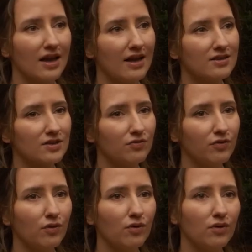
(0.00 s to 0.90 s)
and
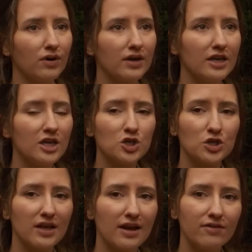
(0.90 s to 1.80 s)
for each
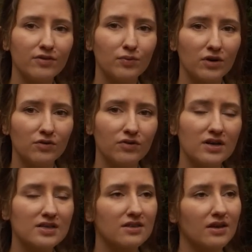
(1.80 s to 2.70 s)
and every one of
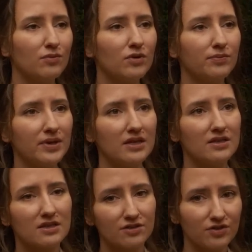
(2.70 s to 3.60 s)
us, they will be
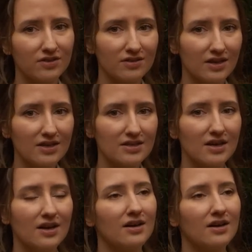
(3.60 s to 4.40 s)
different things